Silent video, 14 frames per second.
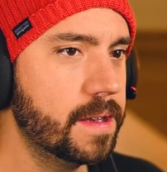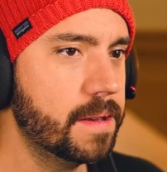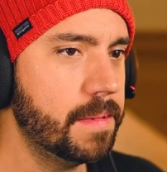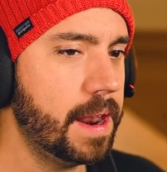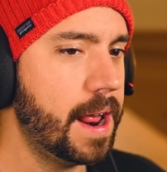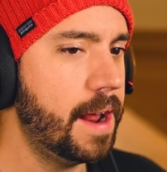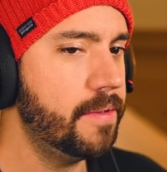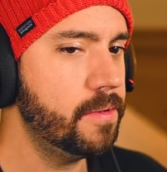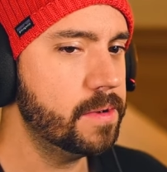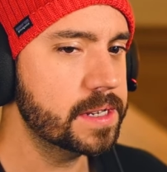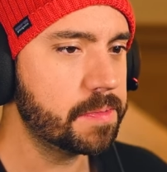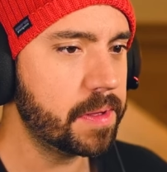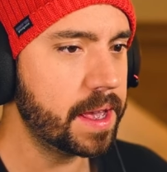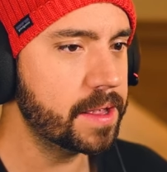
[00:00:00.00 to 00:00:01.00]
And everyone
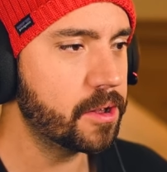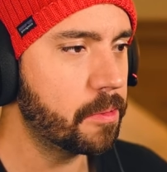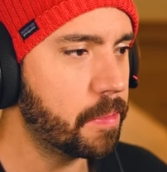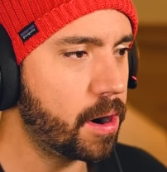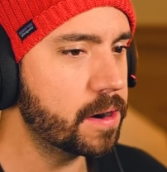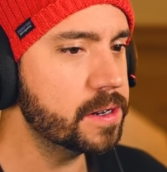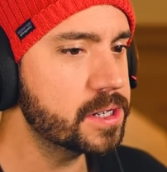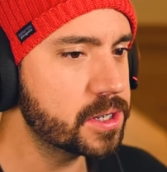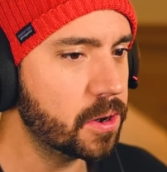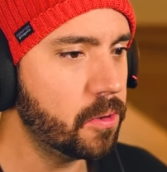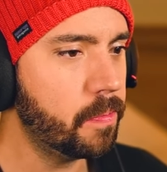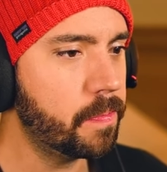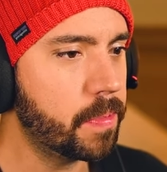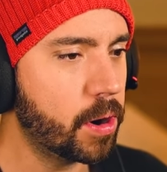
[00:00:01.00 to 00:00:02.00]
is playing their part
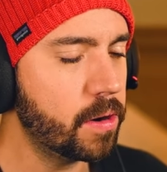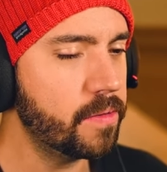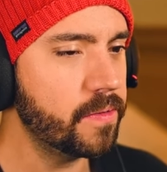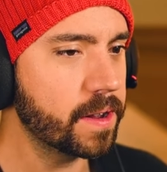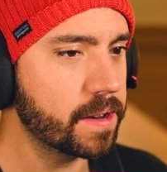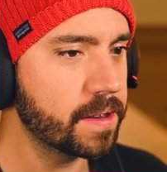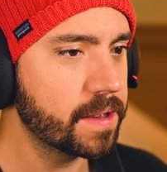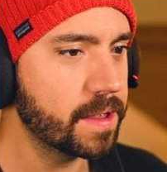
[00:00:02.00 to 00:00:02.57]
so perfect.